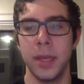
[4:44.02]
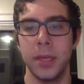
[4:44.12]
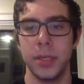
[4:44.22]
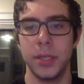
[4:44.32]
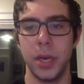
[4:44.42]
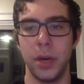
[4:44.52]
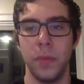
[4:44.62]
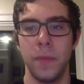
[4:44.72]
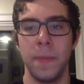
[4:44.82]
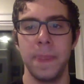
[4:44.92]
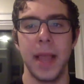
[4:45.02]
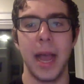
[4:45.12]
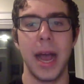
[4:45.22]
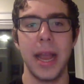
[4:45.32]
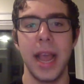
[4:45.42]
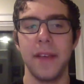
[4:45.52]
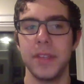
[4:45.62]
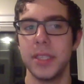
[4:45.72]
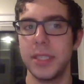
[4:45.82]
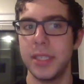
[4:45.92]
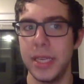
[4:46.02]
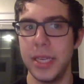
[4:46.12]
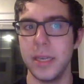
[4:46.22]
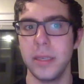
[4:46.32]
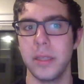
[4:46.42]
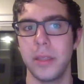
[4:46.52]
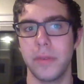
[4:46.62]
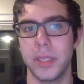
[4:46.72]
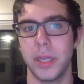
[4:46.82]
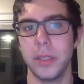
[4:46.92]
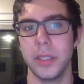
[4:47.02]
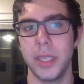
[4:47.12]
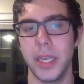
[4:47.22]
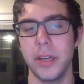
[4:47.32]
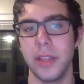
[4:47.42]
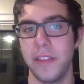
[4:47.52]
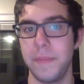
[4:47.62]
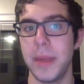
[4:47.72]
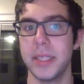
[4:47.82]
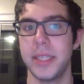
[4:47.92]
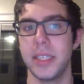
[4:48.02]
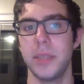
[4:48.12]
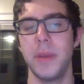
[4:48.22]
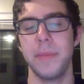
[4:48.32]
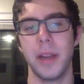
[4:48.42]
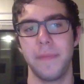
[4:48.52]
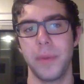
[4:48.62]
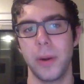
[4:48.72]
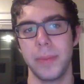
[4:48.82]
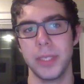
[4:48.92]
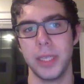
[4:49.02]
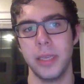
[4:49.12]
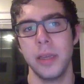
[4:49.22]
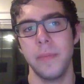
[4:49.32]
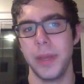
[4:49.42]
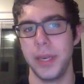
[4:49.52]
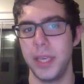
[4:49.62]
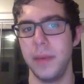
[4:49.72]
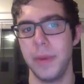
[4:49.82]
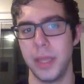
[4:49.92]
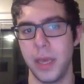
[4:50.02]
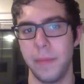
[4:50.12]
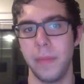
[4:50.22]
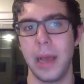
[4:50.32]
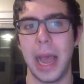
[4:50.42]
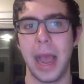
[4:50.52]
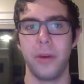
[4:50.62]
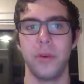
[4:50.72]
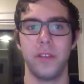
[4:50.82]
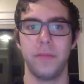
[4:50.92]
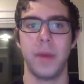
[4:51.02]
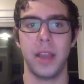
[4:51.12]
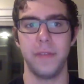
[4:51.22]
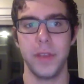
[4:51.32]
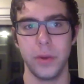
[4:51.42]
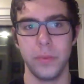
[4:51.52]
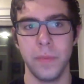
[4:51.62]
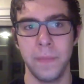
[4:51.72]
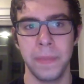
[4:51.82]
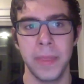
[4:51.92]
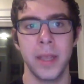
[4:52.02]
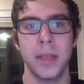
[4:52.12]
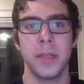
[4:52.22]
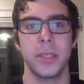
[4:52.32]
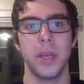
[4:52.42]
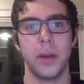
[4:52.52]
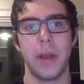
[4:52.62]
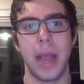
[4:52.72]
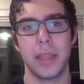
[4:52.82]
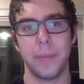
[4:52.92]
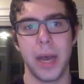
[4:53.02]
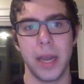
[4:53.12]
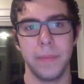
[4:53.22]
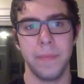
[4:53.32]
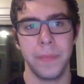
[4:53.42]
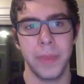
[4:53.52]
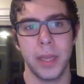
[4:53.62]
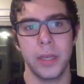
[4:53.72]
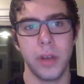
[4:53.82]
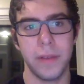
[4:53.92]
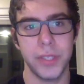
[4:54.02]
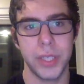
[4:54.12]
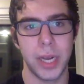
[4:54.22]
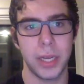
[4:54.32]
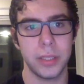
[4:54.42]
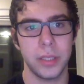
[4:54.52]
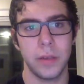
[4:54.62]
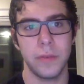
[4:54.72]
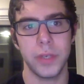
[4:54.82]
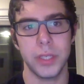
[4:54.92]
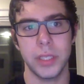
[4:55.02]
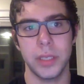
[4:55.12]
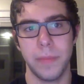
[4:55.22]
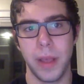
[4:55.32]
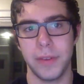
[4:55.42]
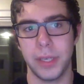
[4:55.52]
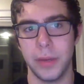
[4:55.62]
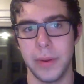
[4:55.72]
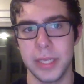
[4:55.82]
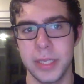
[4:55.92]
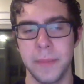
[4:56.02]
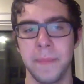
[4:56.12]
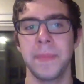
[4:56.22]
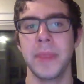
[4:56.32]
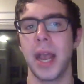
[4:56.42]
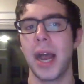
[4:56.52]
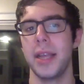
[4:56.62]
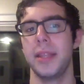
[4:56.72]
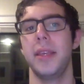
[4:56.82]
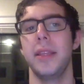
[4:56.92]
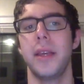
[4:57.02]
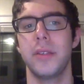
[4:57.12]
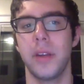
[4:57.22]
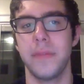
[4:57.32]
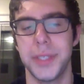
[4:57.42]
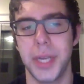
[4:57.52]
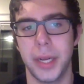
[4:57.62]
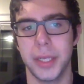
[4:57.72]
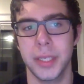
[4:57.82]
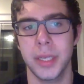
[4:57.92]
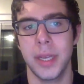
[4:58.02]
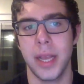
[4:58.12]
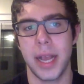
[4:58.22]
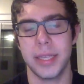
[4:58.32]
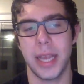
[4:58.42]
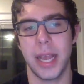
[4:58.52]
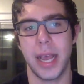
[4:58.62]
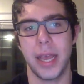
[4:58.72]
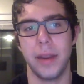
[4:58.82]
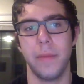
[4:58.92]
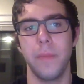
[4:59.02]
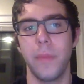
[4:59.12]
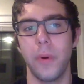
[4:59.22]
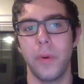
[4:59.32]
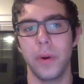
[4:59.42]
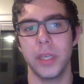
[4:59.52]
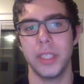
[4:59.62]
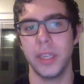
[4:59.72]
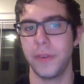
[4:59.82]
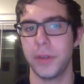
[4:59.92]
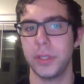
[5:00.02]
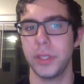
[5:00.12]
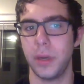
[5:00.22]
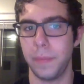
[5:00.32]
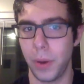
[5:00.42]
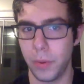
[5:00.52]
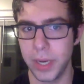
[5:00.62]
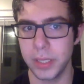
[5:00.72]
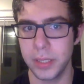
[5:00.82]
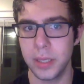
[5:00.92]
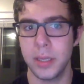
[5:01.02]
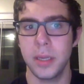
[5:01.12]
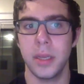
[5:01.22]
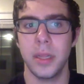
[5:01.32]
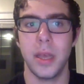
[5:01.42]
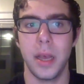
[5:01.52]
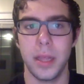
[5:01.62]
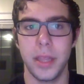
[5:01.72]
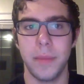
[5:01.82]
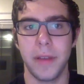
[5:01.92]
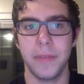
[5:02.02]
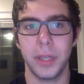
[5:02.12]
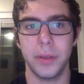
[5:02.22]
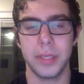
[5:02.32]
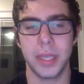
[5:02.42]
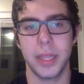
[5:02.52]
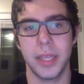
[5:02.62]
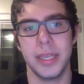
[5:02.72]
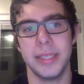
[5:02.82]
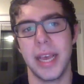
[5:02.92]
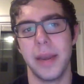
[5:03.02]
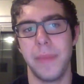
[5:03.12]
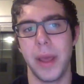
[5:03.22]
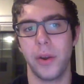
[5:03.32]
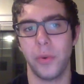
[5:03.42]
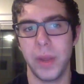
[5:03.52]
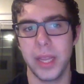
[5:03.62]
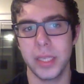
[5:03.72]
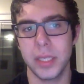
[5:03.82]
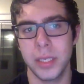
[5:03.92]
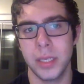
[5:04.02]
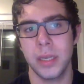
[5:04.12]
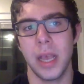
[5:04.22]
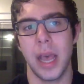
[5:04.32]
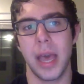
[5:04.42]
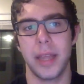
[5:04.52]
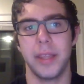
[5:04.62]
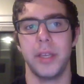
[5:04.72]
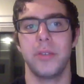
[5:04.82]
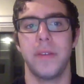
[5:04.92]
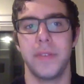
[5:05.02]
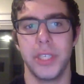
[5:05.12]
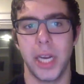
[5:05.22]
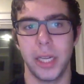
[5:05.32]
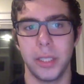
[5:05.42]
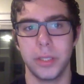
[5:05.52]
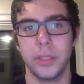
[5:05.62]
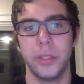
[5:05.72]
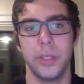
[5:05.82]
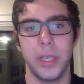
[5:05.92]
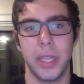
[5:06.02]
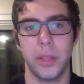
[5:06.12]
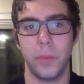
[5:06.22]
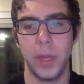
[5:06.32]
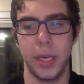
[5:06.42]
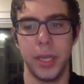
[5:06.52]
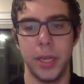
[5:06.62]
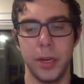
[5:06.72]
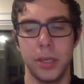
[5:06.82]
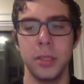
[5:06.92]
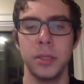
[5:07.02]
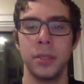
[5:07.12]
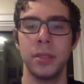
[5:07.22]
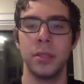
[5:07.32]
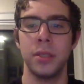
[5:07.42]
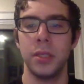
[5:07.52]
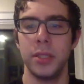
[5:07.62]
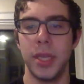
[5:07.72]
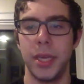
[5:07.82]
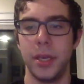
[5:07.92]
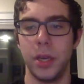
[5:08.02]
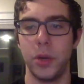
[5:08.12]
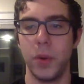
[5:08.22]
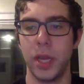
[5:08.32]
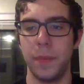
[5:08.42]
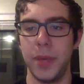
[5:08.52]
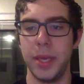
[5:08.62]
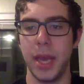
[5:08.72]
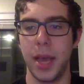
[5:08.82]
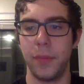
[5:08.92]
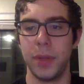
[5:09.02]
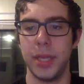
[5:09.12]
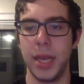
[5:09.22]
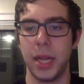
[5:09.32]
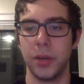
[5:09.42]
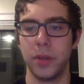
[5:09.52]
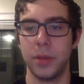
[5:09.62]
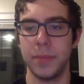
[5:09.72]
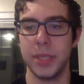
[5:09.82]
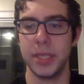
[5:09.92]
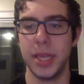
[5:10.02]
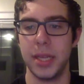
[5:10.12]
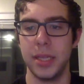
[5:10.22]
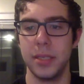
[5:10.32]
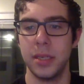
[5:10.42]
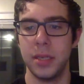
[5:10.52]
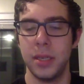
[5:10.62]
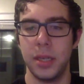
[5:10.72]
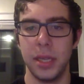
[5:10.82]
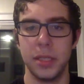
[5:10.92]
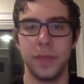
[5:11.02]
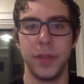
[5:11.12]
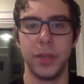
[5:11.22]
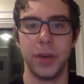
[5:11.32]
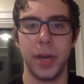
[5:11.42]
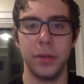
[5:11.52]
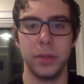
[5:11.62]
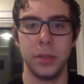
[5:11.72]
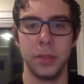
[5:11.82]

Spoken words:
So I haven't seen the results here. They've been sent to me, but I've purposely been keeping them out of my view. So at the bottom, Trevin Giles versus Bevan Lewis. I think that Trevin Giles has had more difficult opponents than Bevan Lewis, and I think he's had better wins. And I think Trevin Giles should get the win here. Taking a quick peek at what the algorithm says, let's figure out.